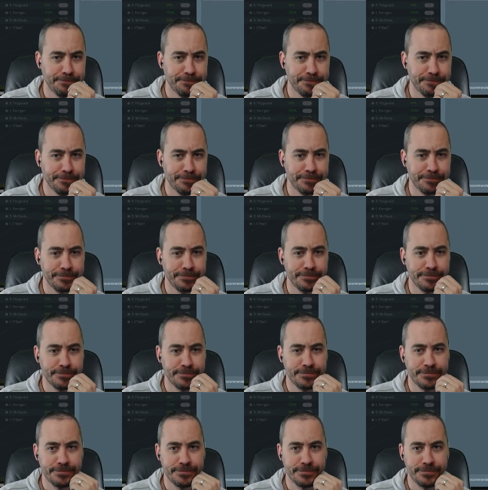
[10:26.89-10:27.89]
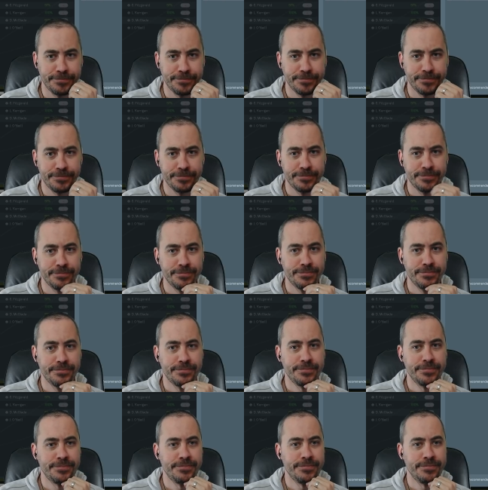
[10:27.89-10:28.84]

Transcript: Nobody speaks.